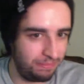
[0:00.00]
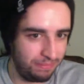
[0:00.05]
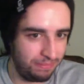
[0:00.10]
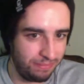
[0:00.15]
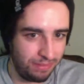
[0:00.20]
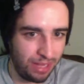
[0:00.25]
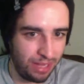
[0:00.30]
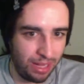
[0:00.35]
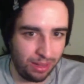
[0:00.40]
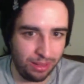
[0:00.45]

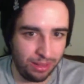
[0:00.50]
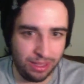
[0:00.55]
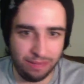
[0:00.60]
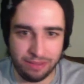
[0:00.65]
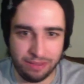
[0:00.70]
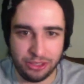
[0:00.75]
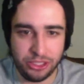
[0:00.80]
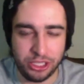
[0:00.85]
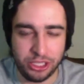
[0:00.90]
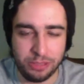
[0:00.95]
I'll leave
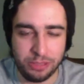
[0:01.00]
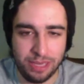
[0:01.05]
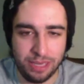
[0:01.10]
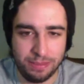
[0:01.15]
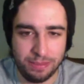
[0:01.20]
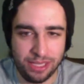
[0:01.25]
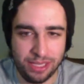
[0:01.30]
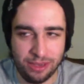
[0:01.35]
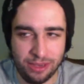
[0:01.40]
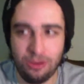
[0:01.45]
the judgment up
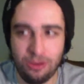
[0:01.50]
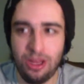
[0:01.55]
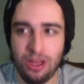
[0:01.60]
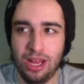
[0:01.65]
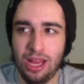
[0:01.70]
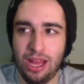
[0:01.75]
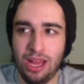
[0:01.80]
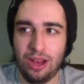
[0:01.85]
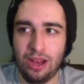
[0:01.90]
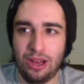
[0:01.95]
to you.
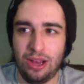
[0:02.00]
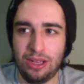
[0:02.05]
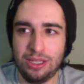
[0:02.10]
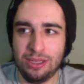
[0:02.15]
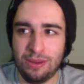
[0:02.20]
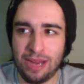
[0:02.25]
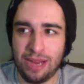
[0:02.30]
Also,